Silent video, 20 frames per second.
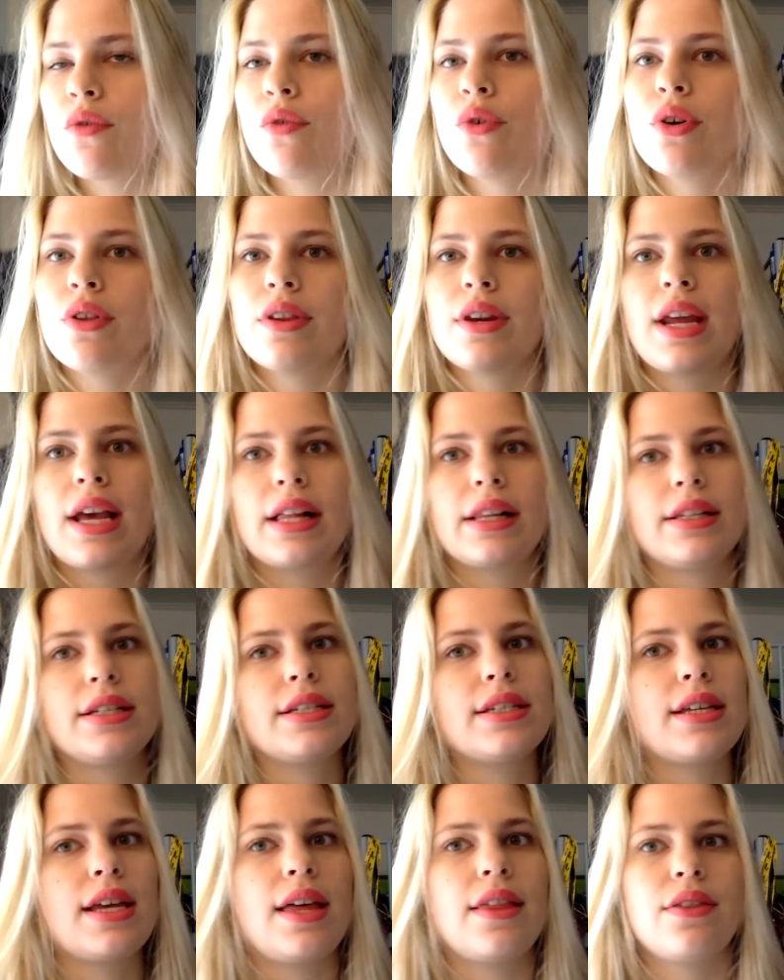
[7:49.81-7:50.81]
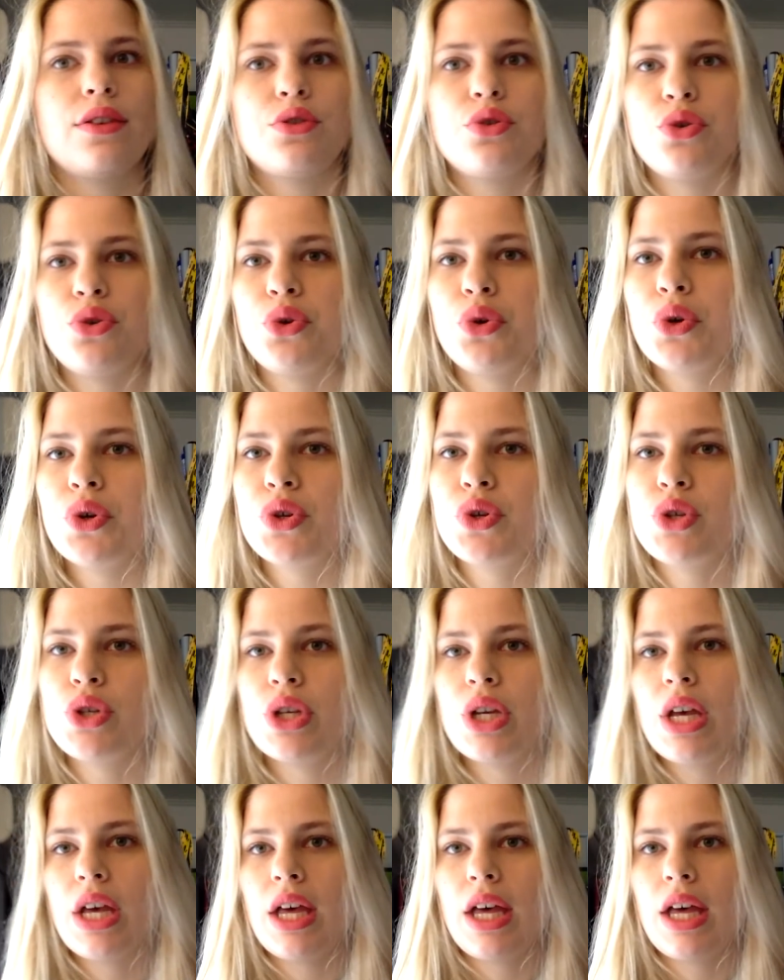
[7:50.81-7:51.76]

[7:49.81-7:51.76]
for the necklace and the trucs,